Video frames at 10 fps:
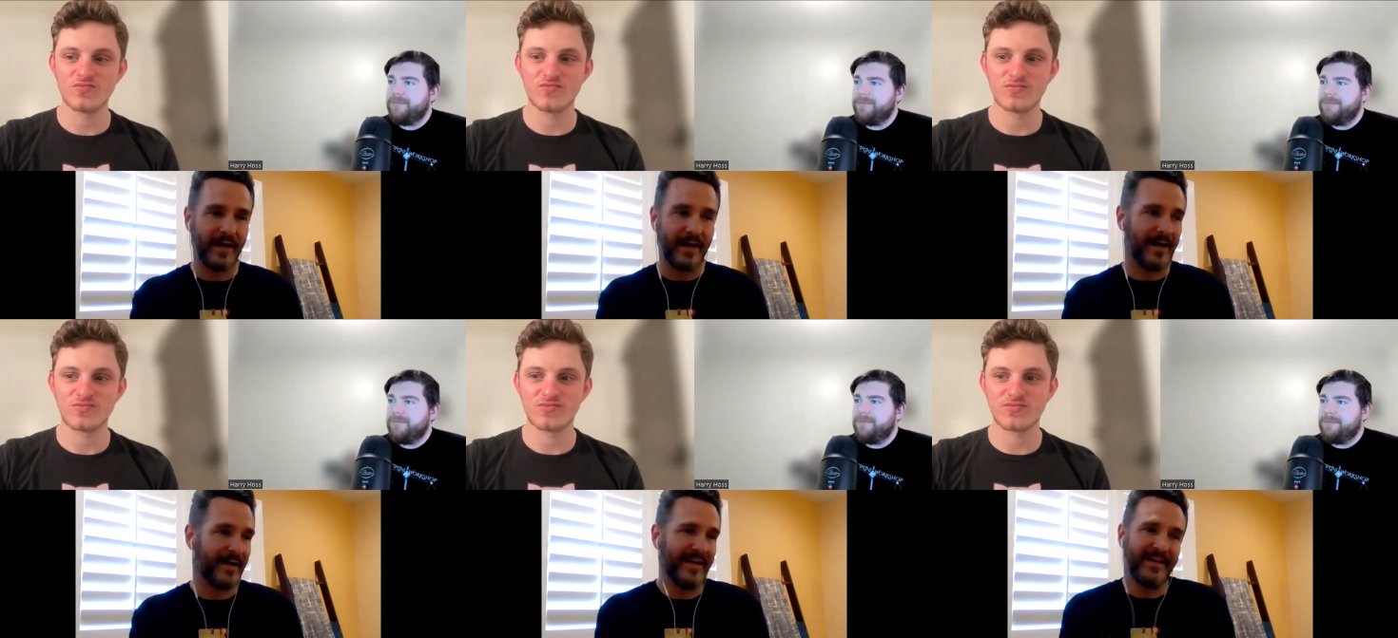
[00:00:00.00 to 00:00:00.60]

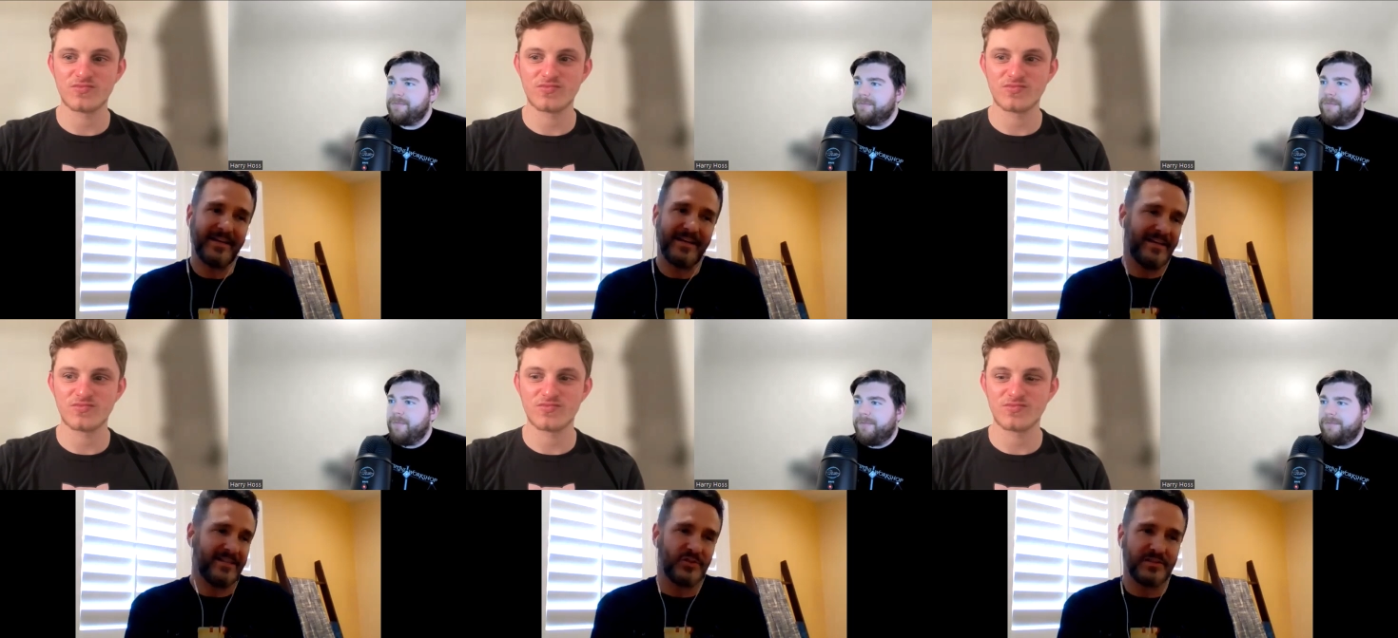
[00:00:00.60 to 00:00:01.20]
Speaker 1: Uh, and again,
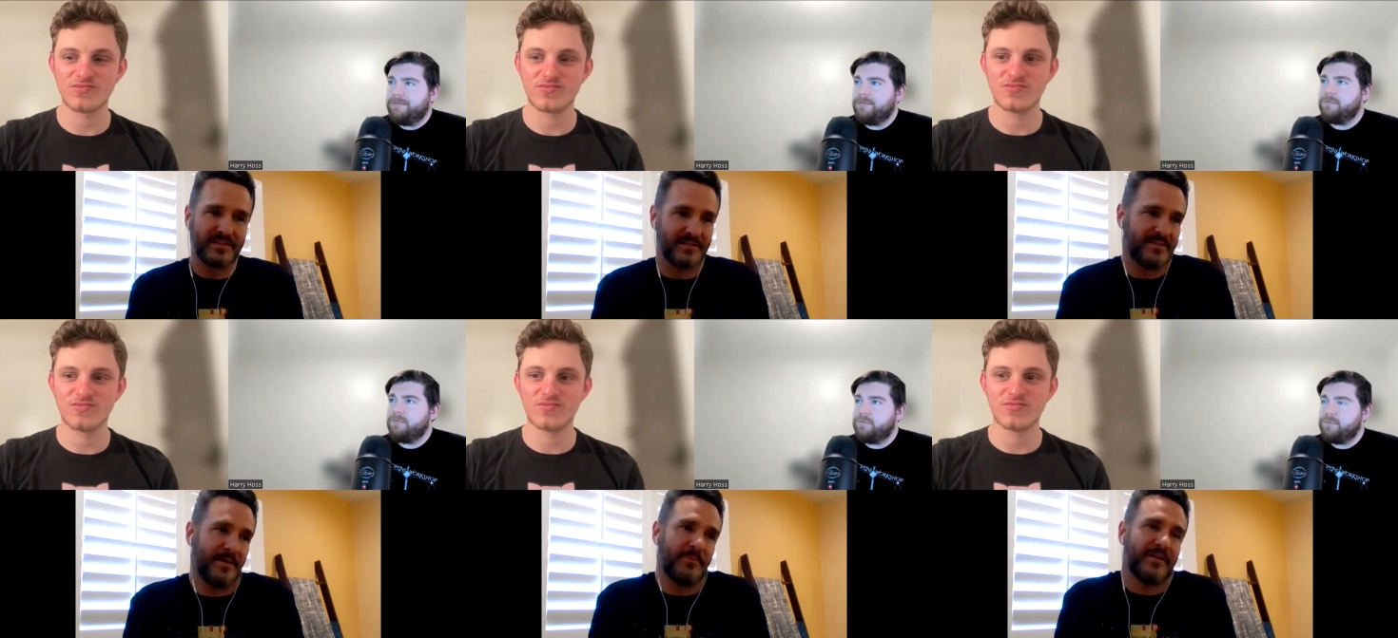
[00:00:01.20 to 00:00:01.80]
it's just
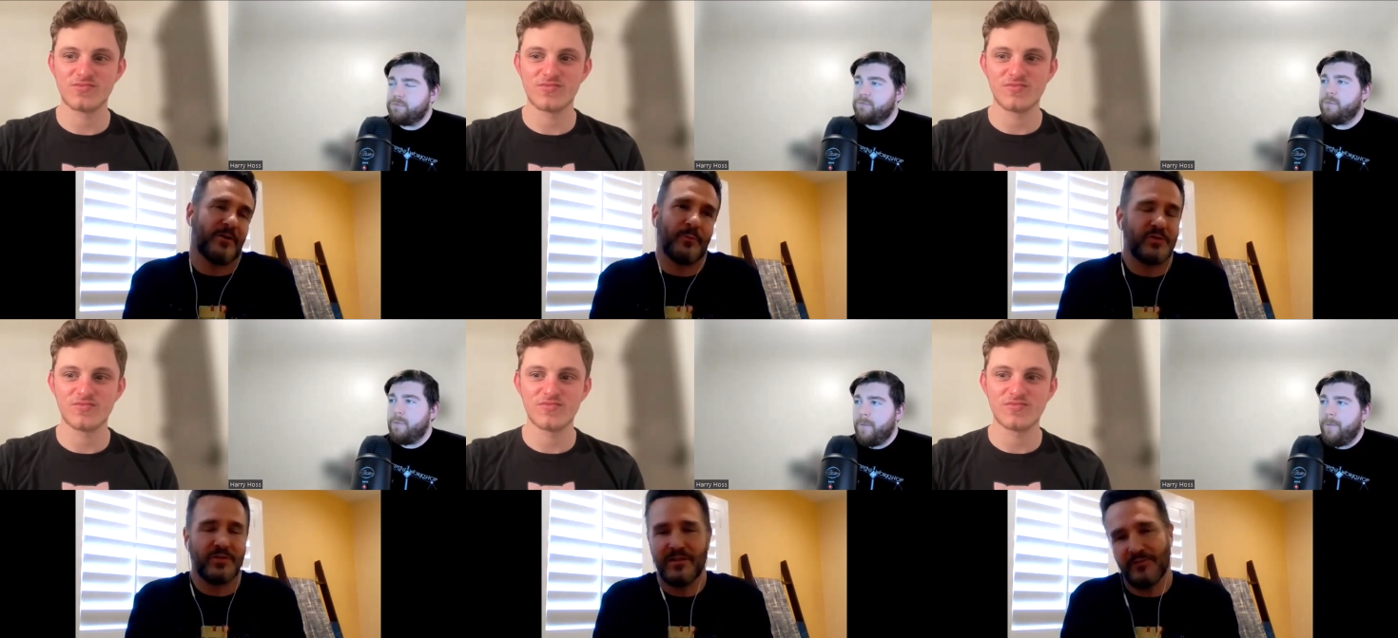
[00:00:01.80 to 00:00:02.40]
something that we
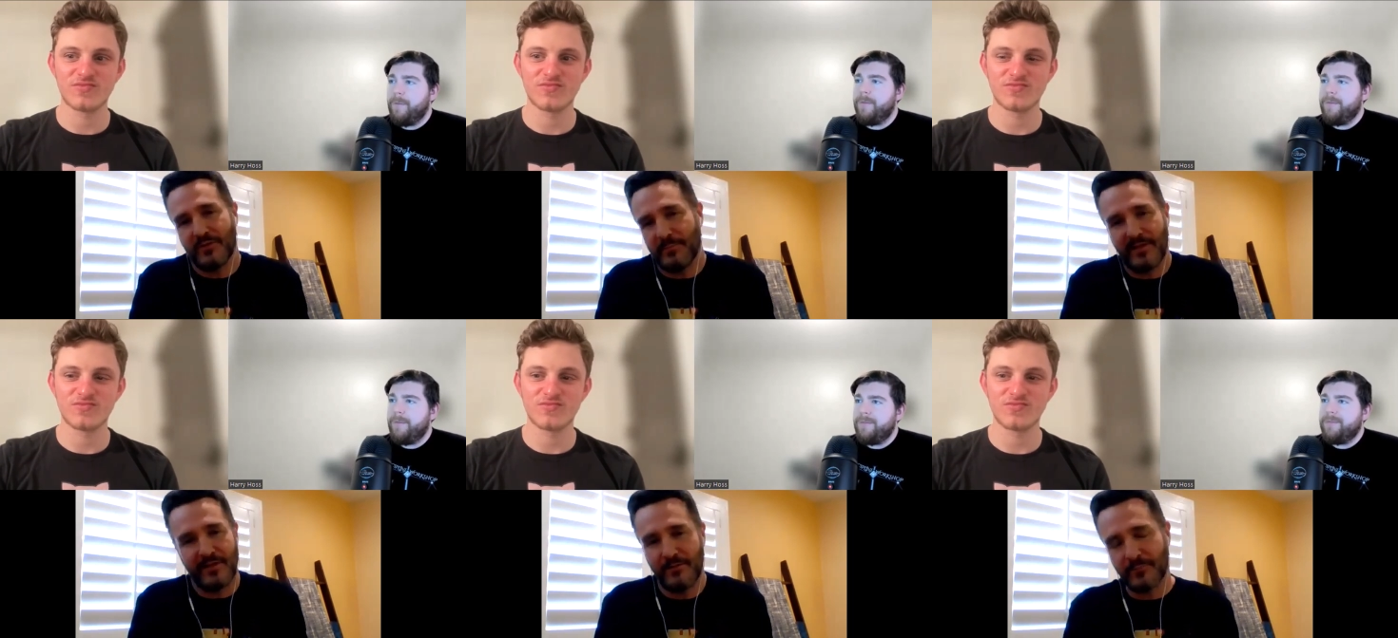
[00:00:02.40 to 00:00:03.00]
shouldn't even
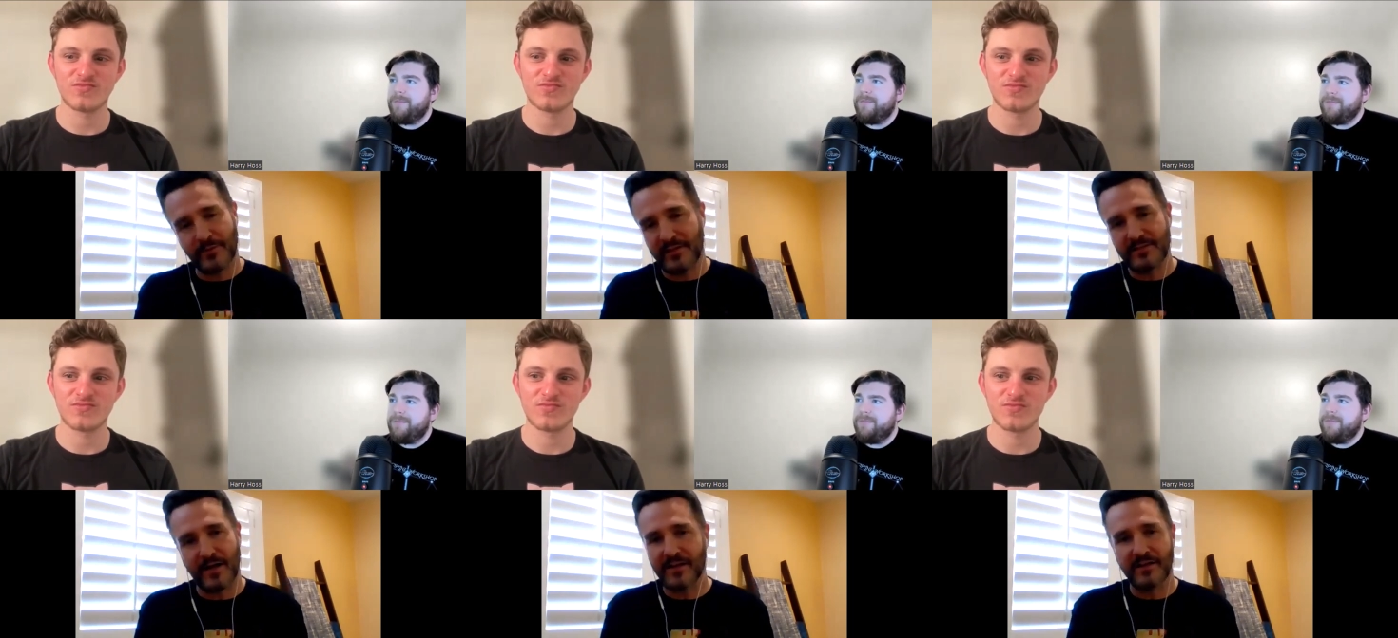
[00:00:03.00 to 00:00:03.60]
be really
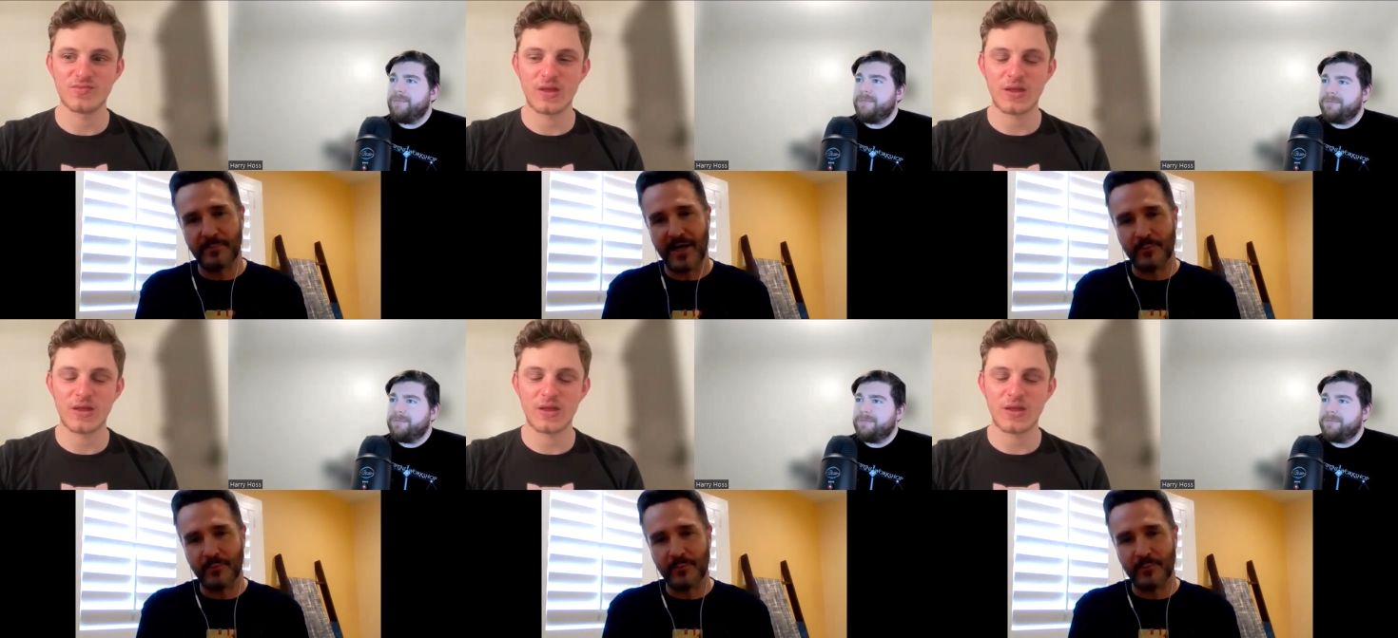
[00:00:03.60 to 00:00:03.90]
talking about.